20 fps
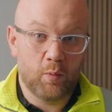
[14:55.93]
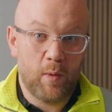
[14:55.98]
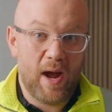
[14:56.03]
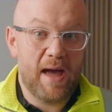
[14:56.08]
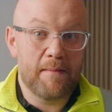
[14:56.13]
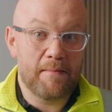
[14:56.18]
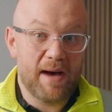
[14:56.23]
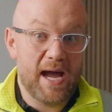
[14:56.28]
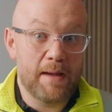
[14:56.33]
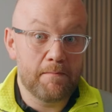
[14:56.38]

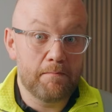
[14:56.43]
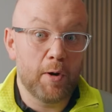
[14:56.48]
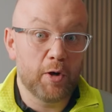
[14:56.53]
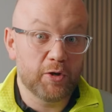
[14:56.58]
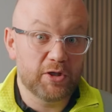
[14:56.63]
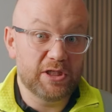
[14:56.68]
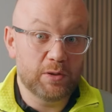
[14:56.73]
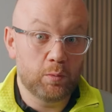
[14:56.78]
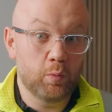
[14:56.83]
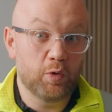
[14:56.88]
where my
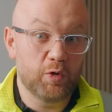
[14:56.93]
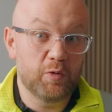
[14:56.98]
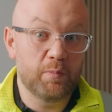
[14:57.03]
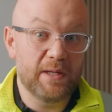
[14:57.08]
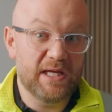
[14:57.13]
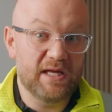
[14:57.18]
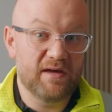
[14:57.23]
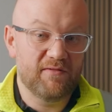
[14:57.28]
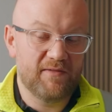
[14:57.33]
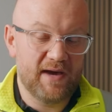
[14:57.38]
body would
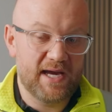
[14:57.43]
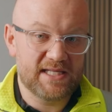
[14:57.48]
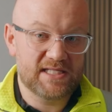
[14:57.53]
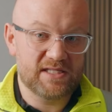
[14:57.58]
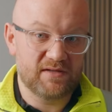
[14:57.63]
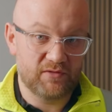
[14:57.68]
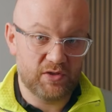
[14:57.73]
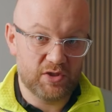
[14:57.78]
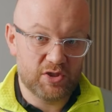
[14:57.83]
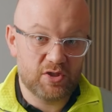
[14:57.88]
be
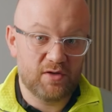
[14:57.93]
effectively.